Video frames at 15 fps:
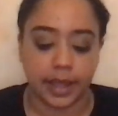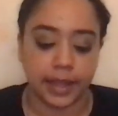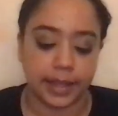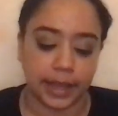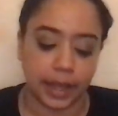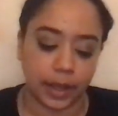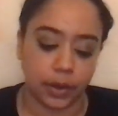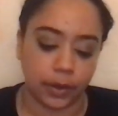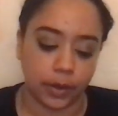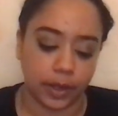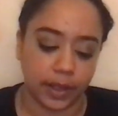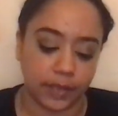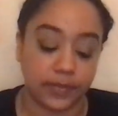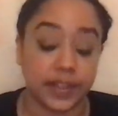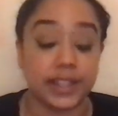Now,
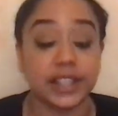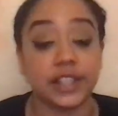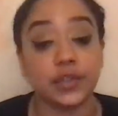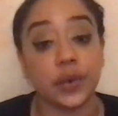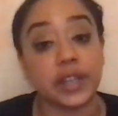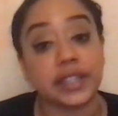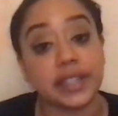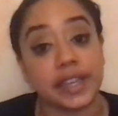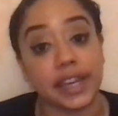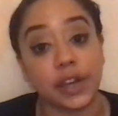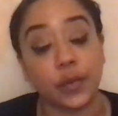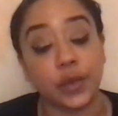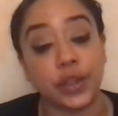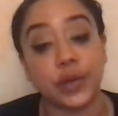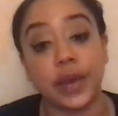if this is resonating
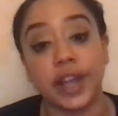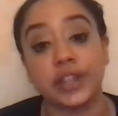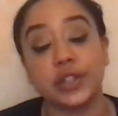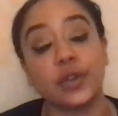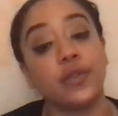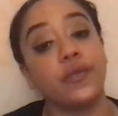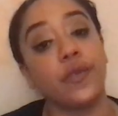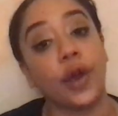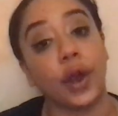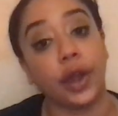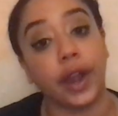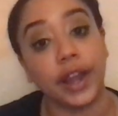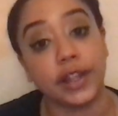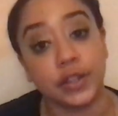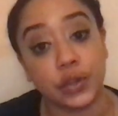with you guys so far,
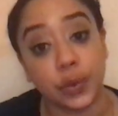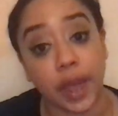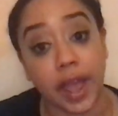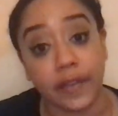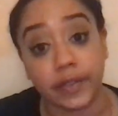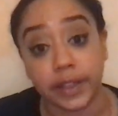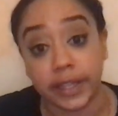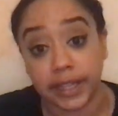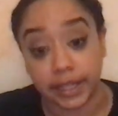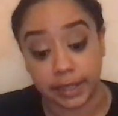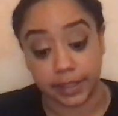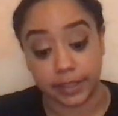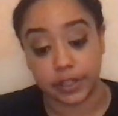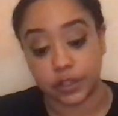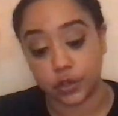I do have a link in
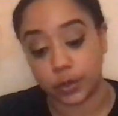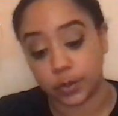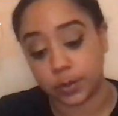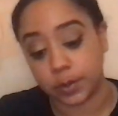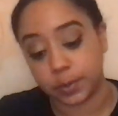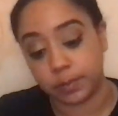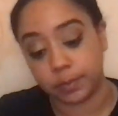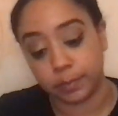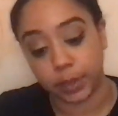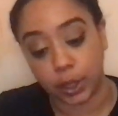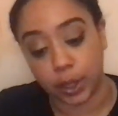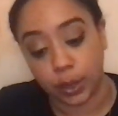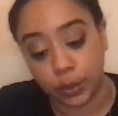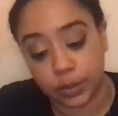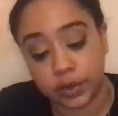the description
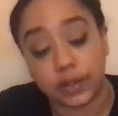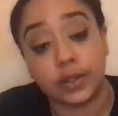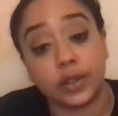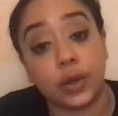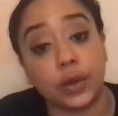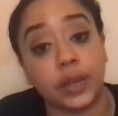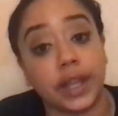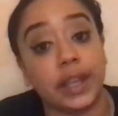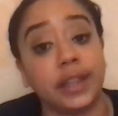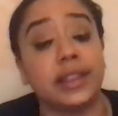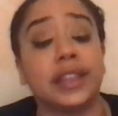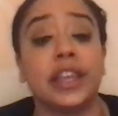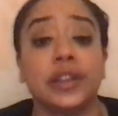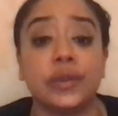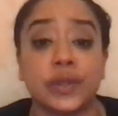below to donate.
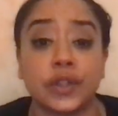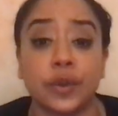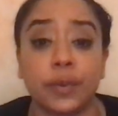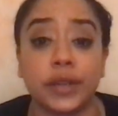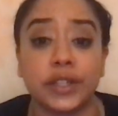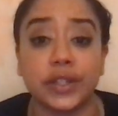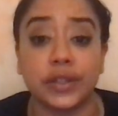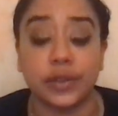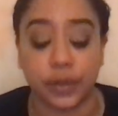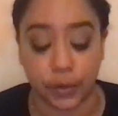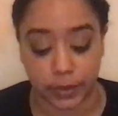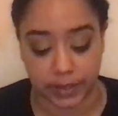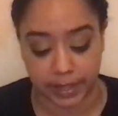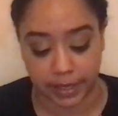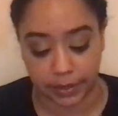Thank you so much to
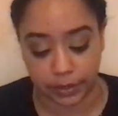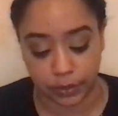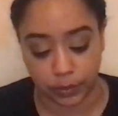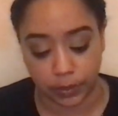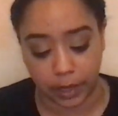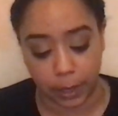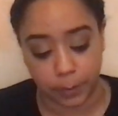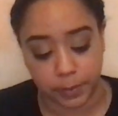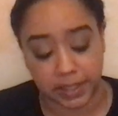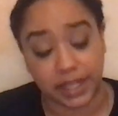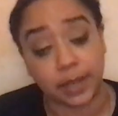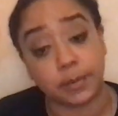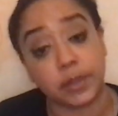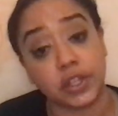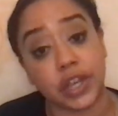those that do. It helps to
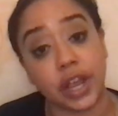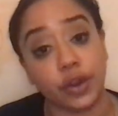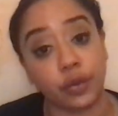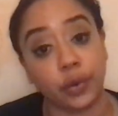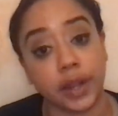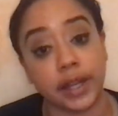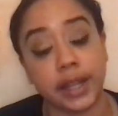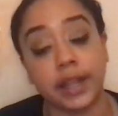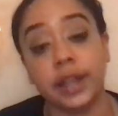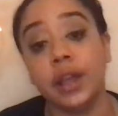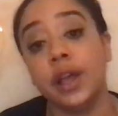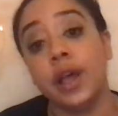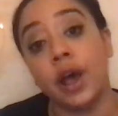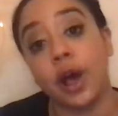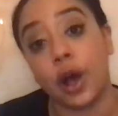keep the channel running.
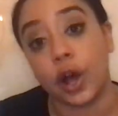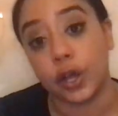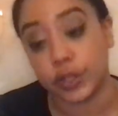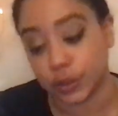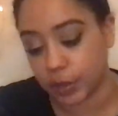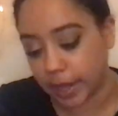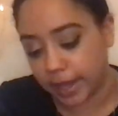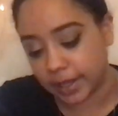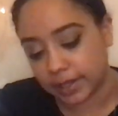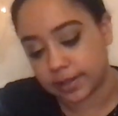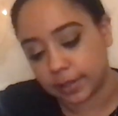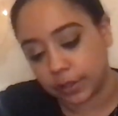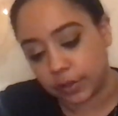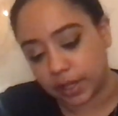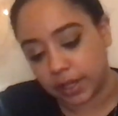Also, guys,
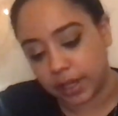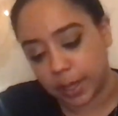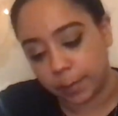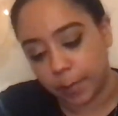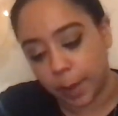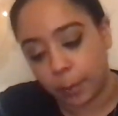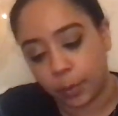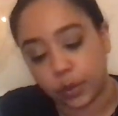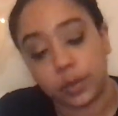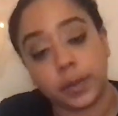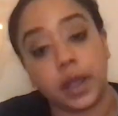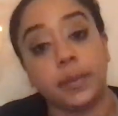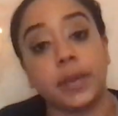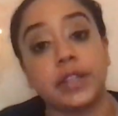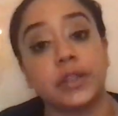you can keep up with me
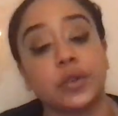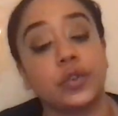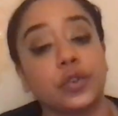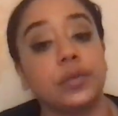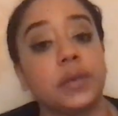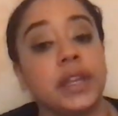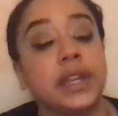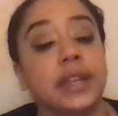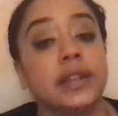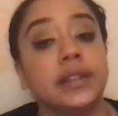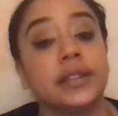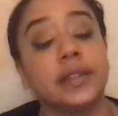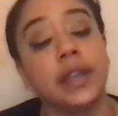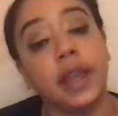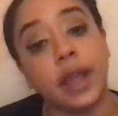on my social
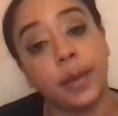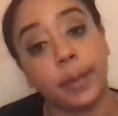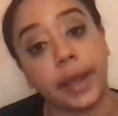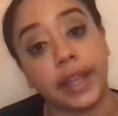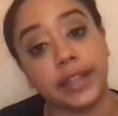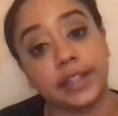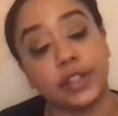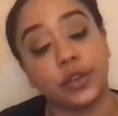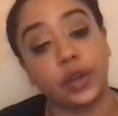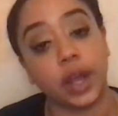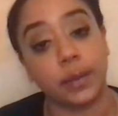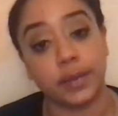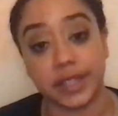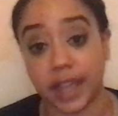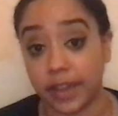medias. My
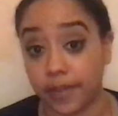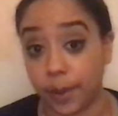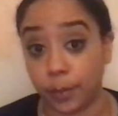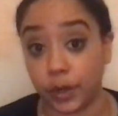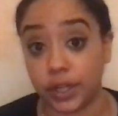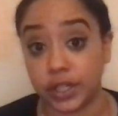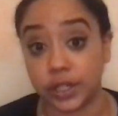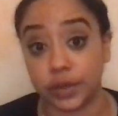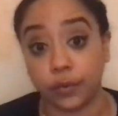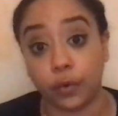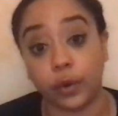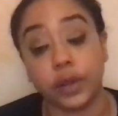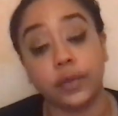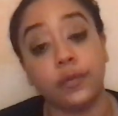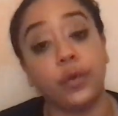Instagram is
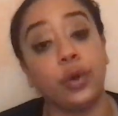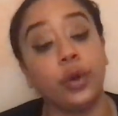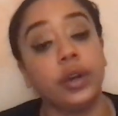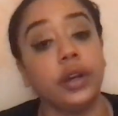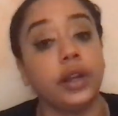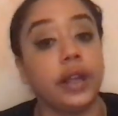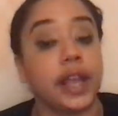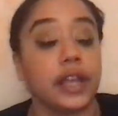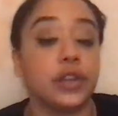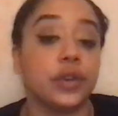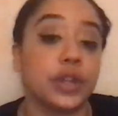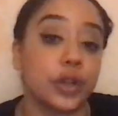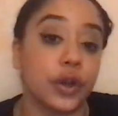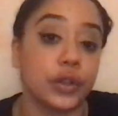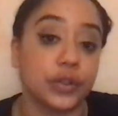highvibrations44, and you
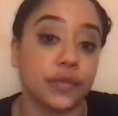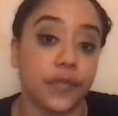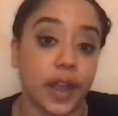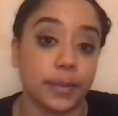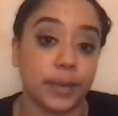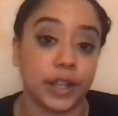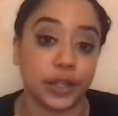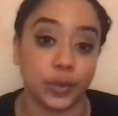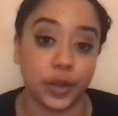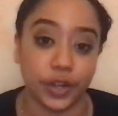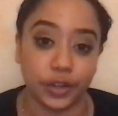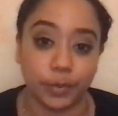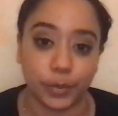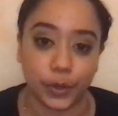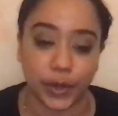can also find me on
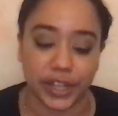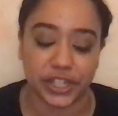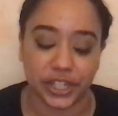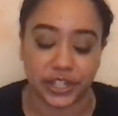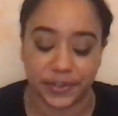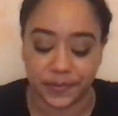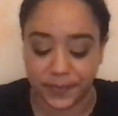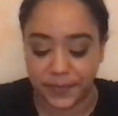Twitter, Bruhashit.